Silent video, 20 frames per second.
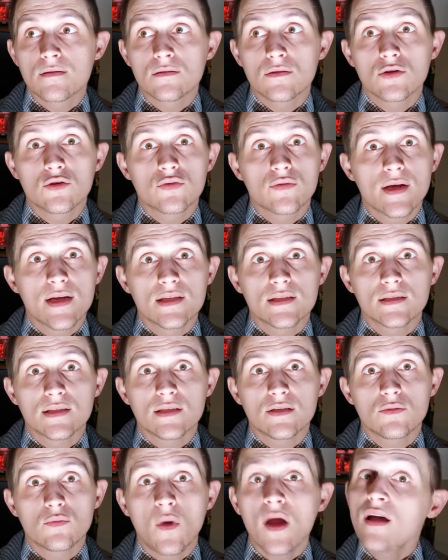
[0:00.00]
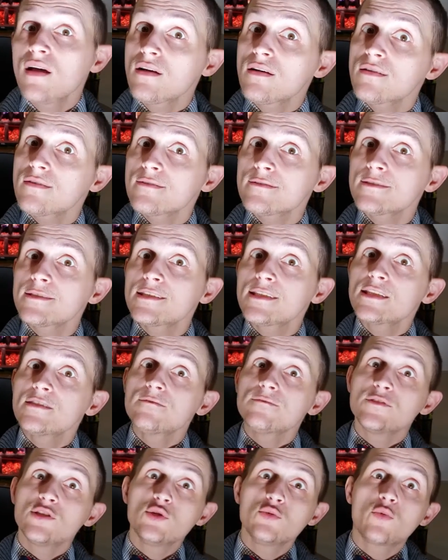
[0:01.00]
Crazy. Well,
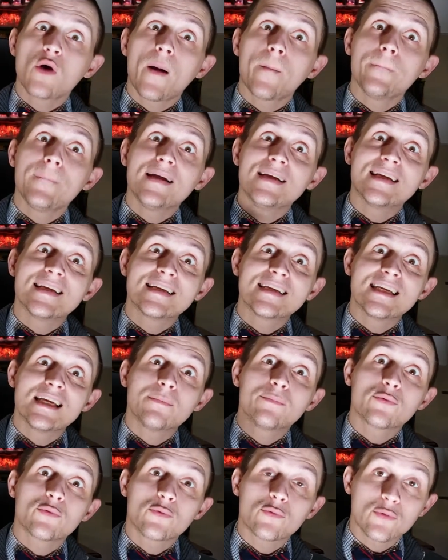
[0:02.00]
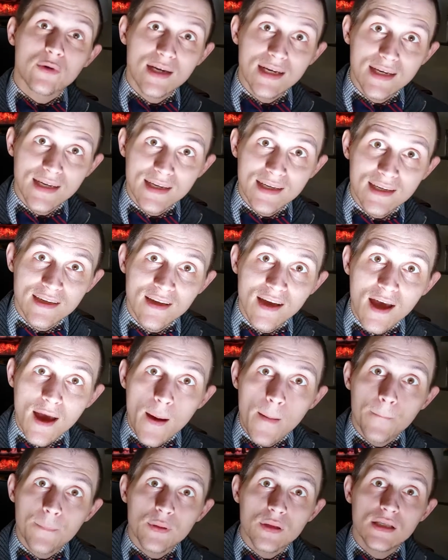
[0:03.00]
if you want me to keep reading,
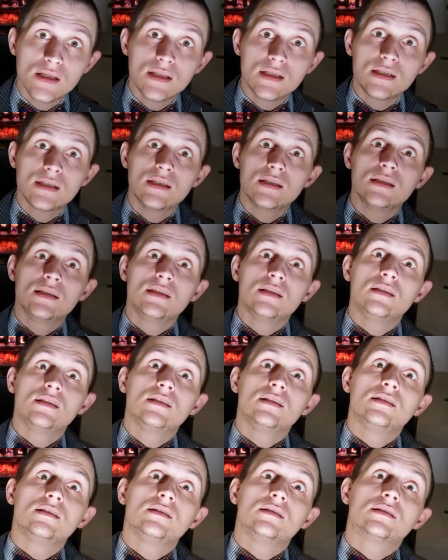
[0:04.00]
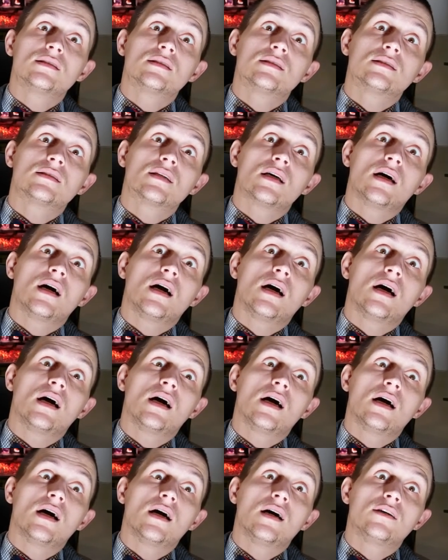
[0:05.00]
please
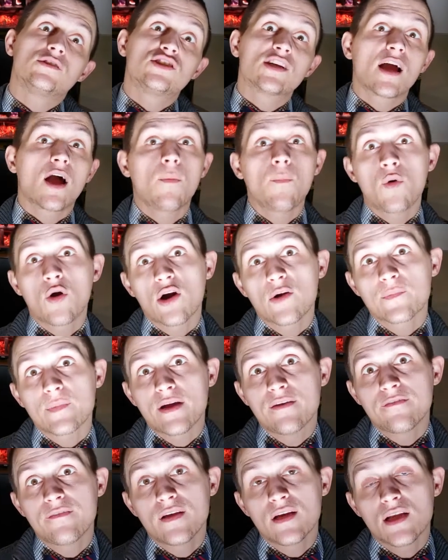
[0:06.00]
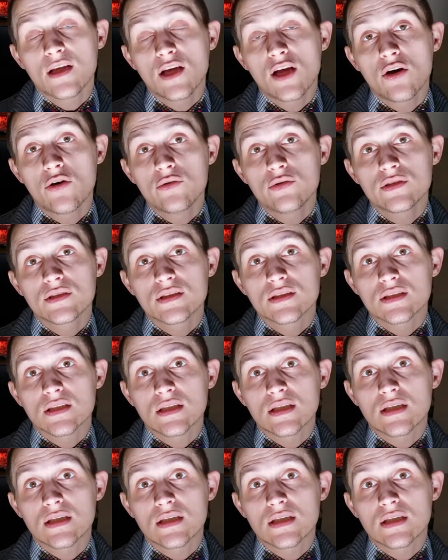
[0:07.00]
check out more of my videos,